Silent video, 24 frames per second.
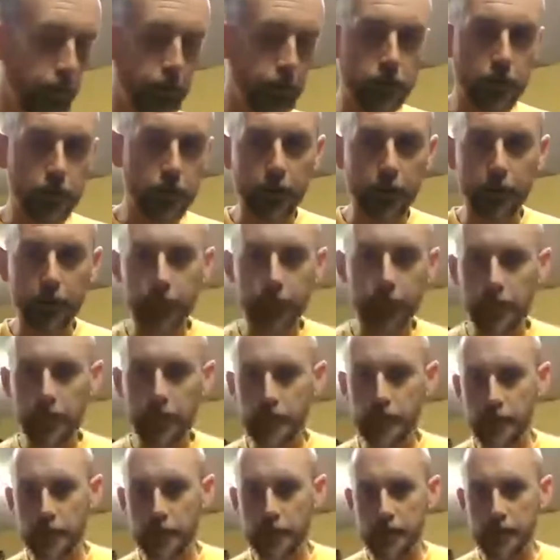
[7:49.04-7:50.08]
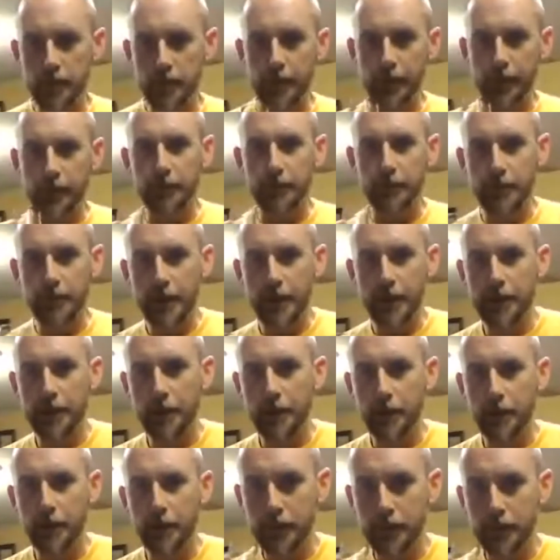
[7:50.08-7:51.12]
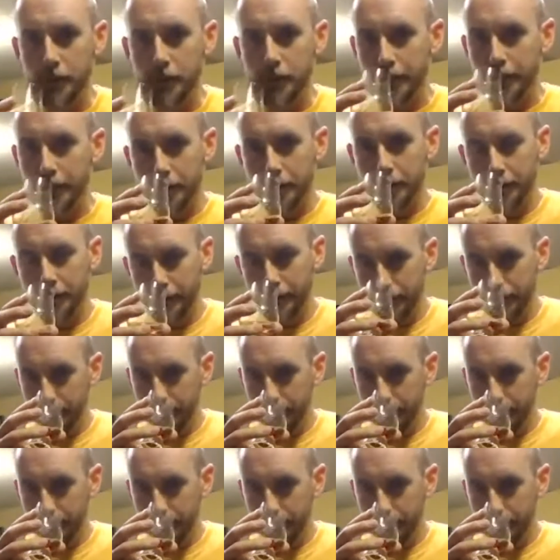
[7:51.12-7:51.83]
start confusing the two, I know which one's which.